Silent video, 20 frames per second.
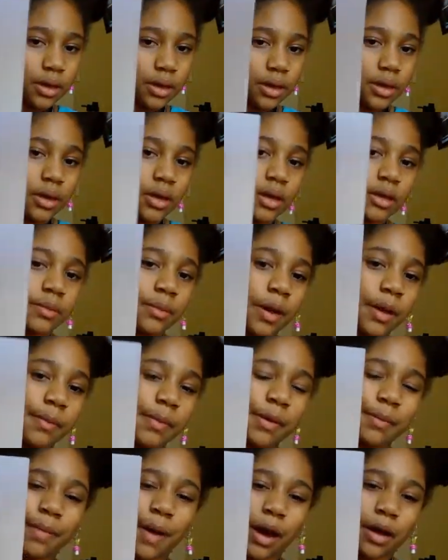It might be
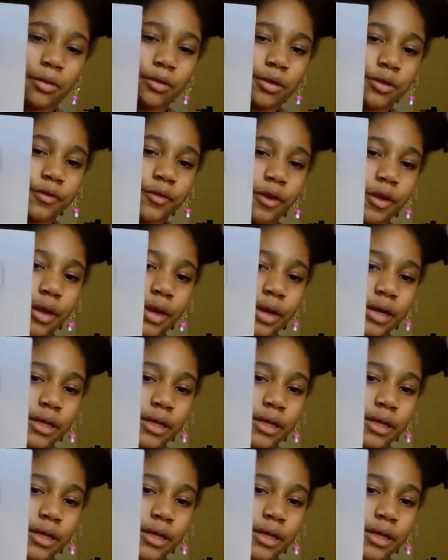backwards for you guys,